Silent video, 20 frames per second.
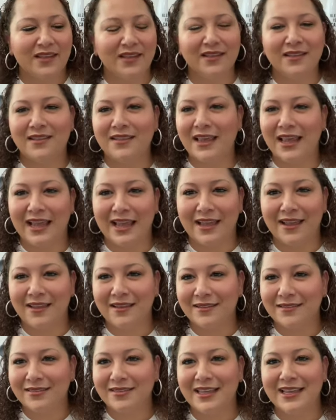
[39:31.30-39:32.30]
like
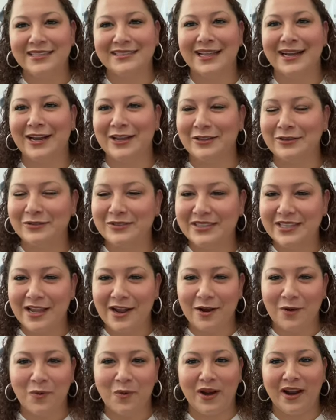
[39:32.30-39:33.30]
things that I used
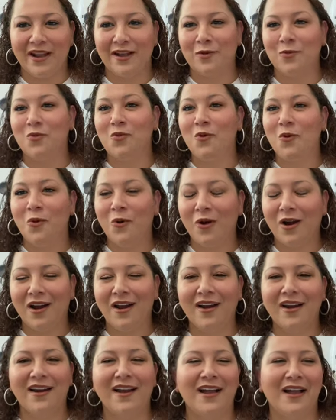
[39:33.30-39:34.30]
there, what I
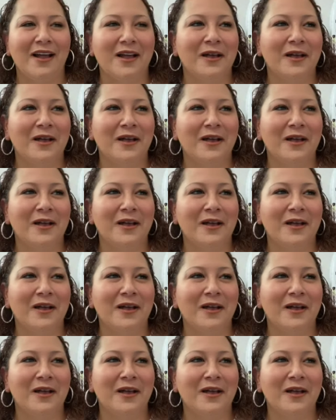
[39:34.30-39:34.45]
wore,